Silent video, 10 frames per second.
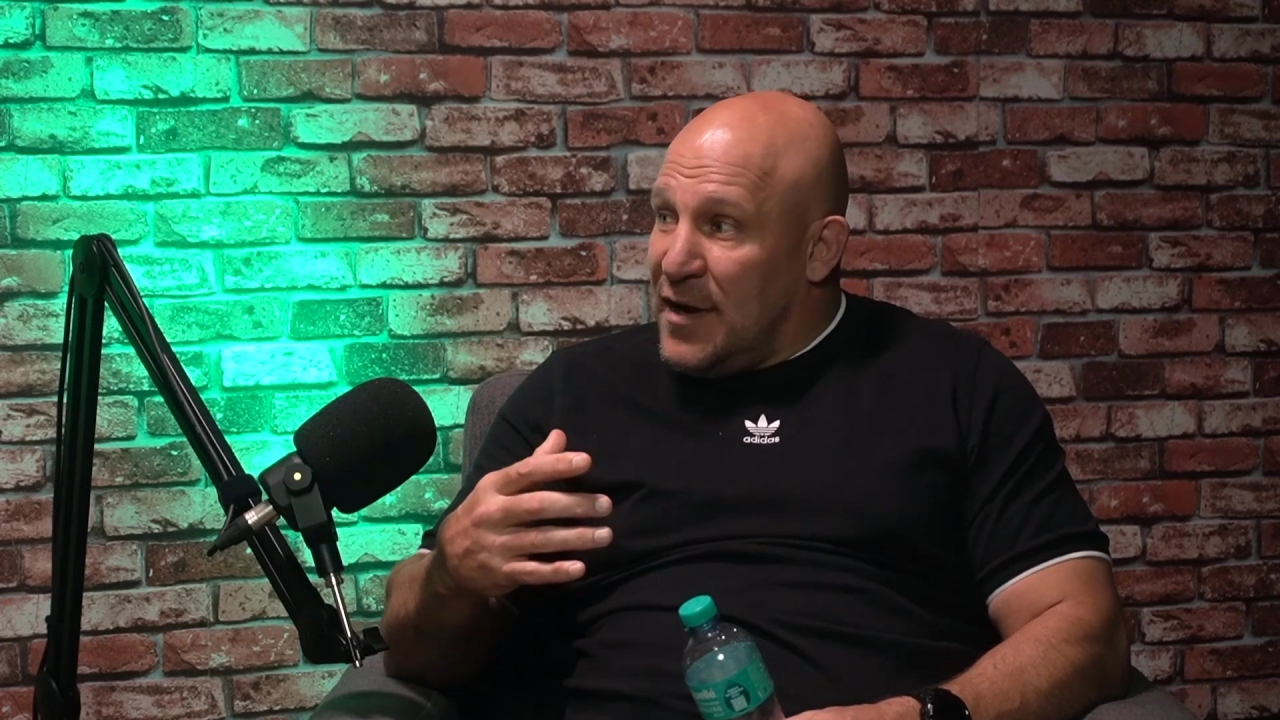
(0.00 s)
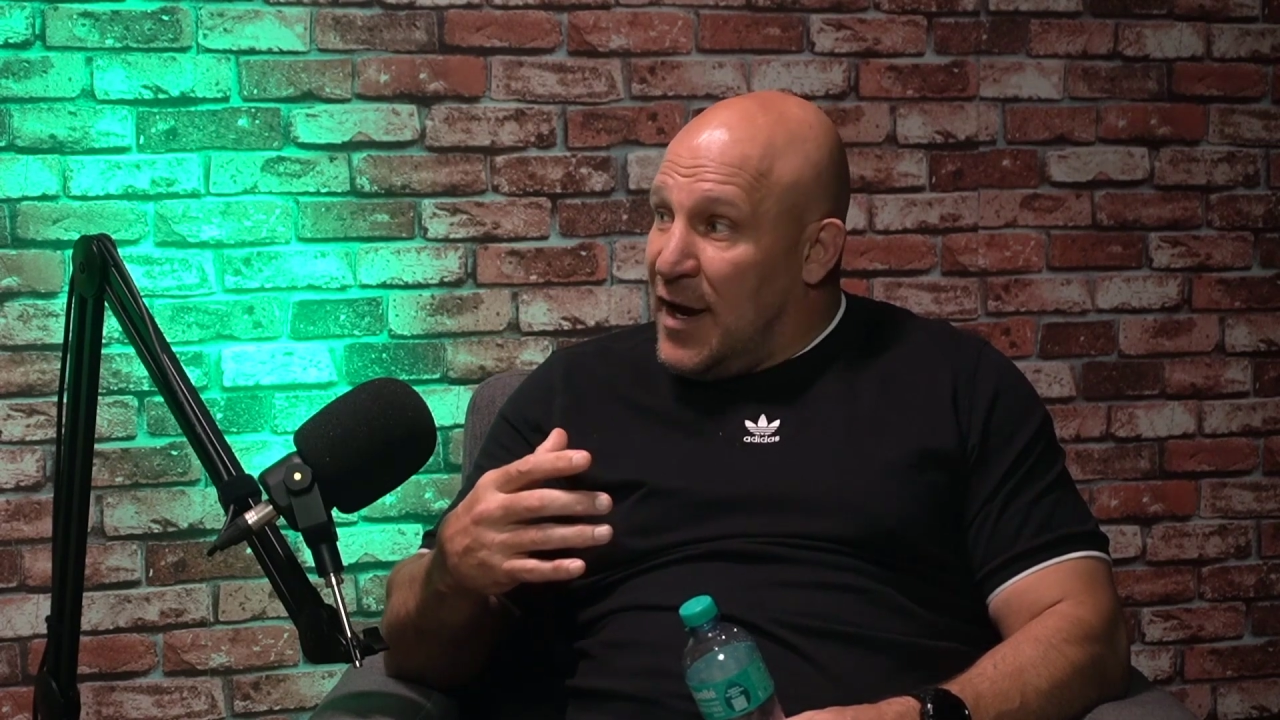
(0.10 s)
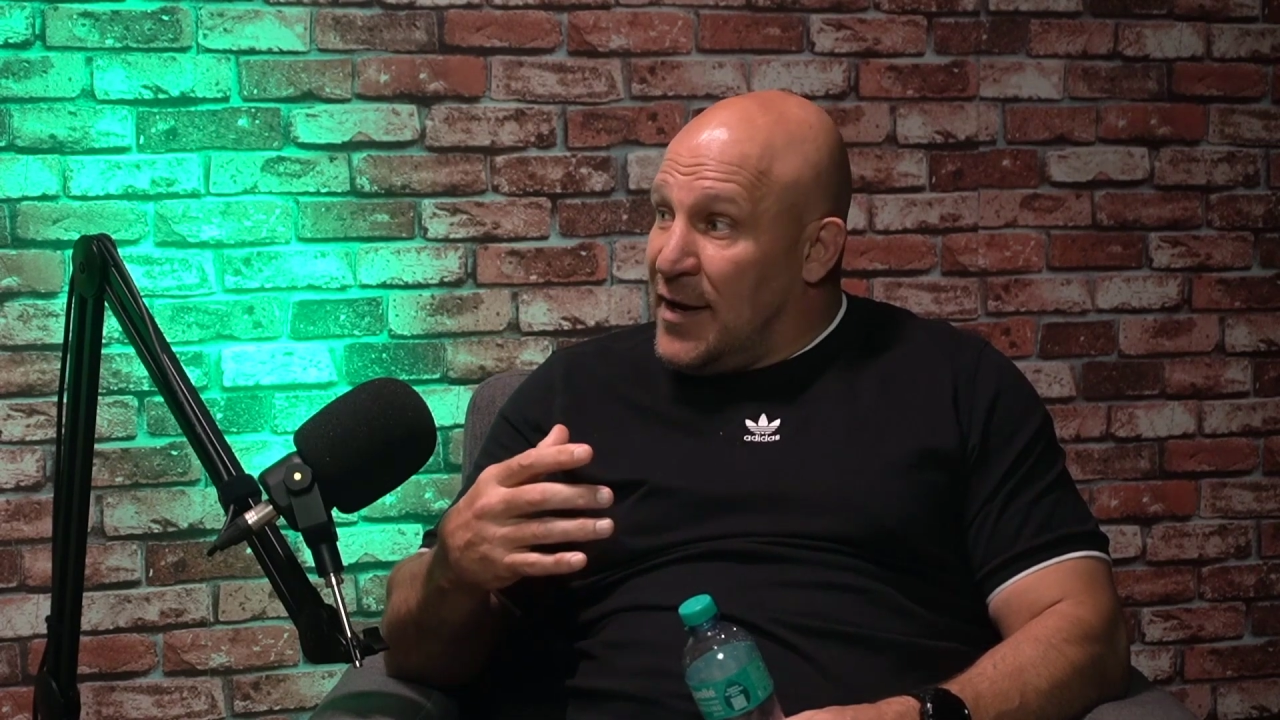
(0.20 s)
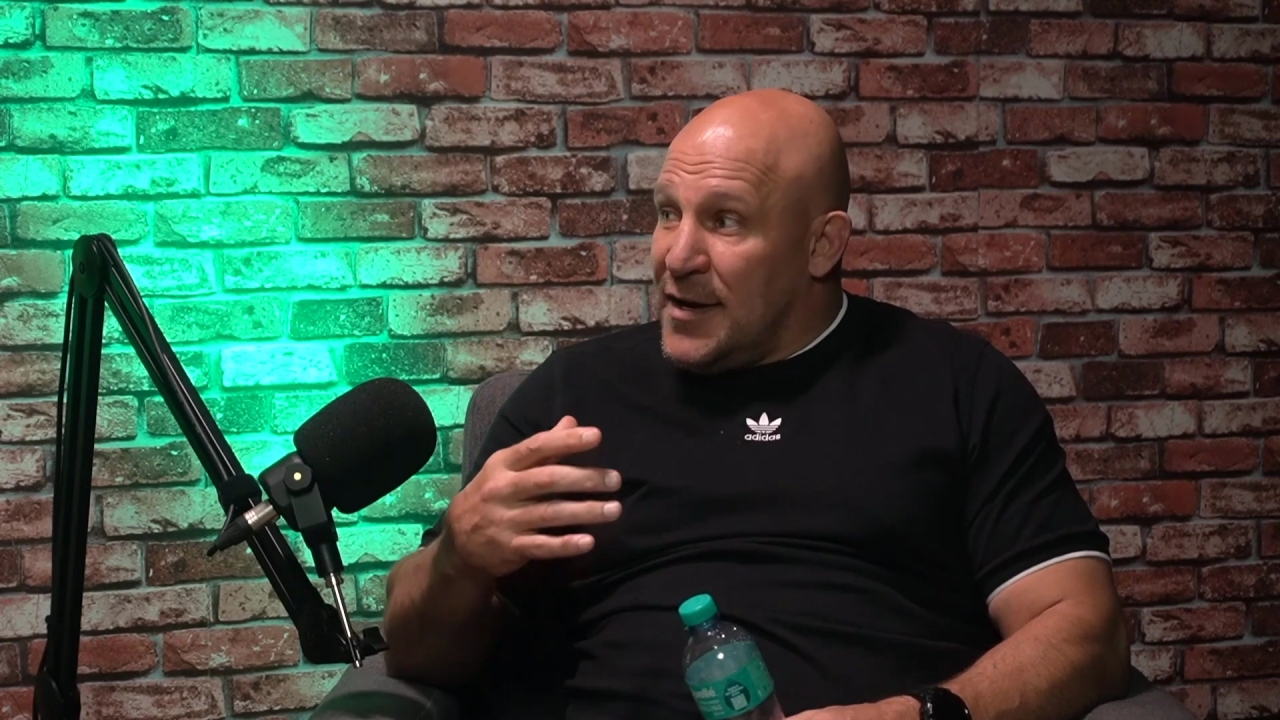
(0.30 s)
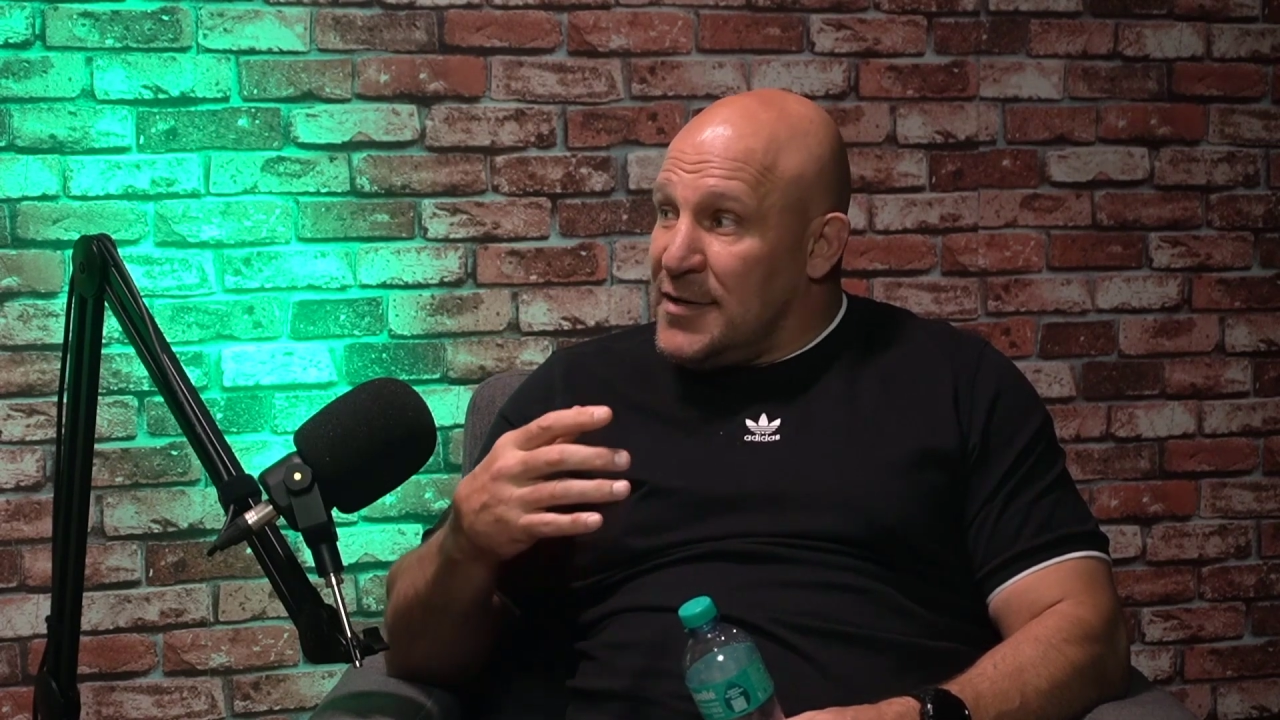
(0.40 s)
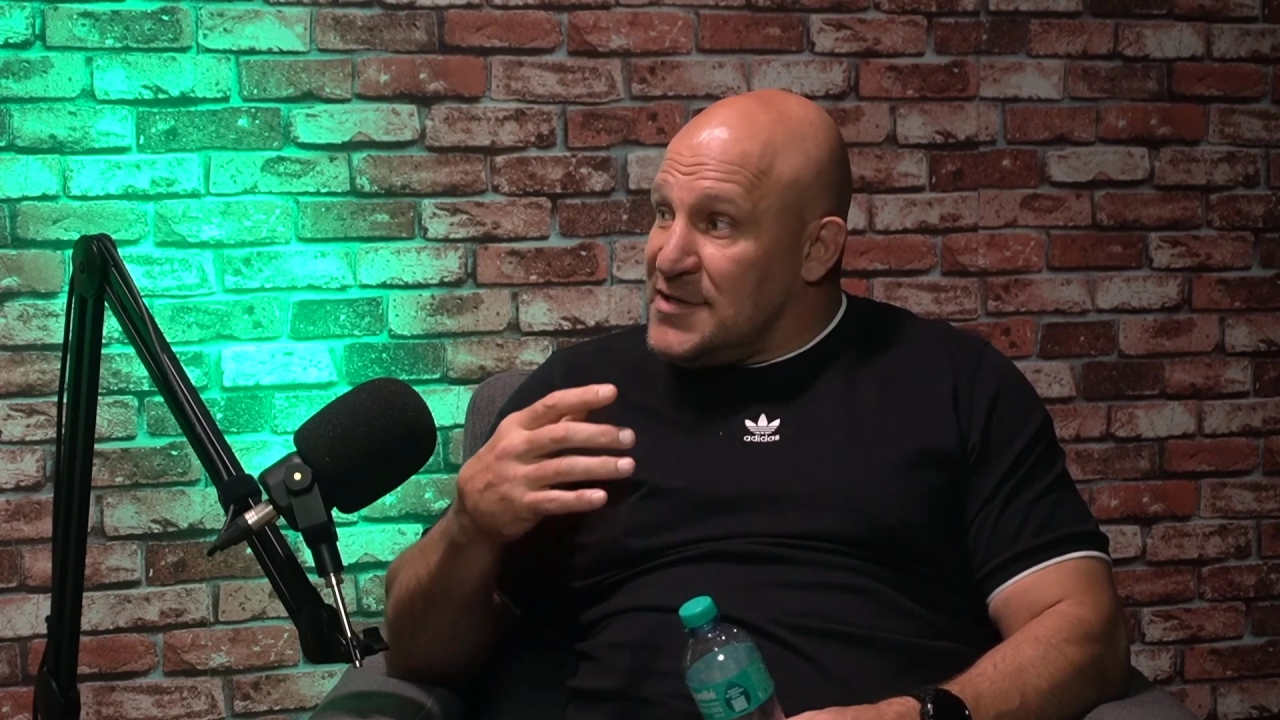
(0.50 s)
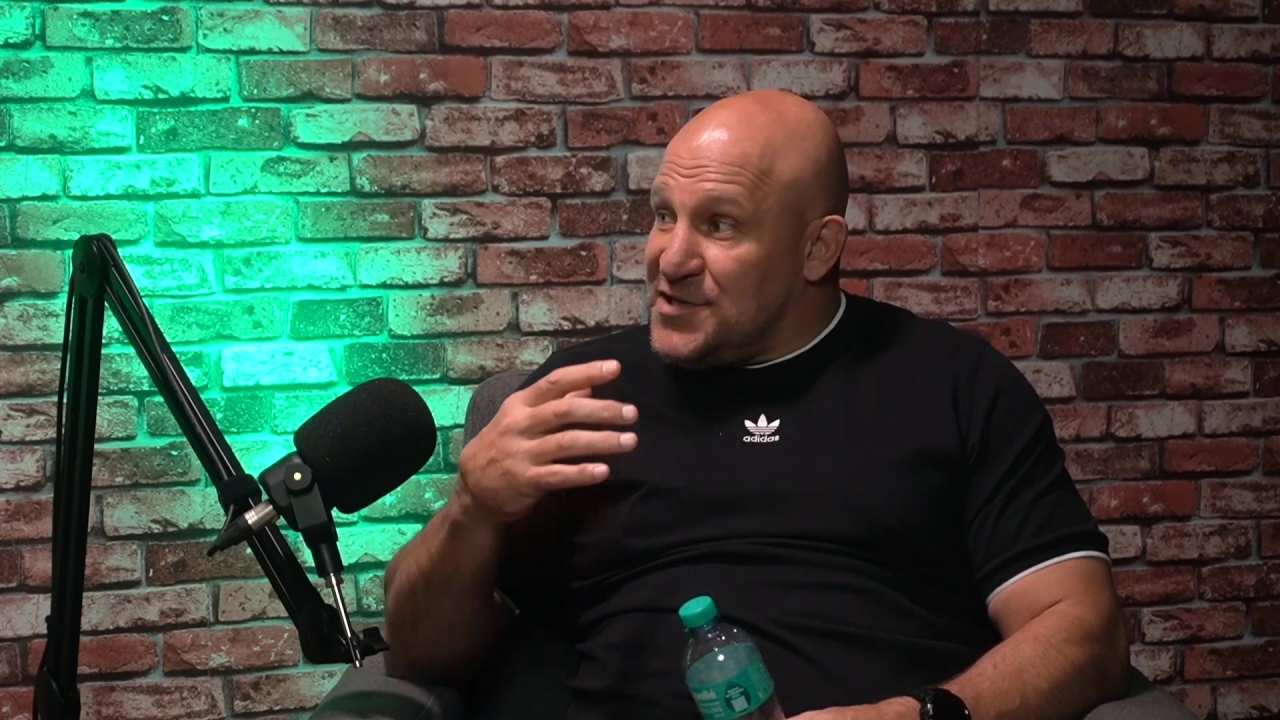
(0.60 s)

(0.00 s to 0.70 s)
I don't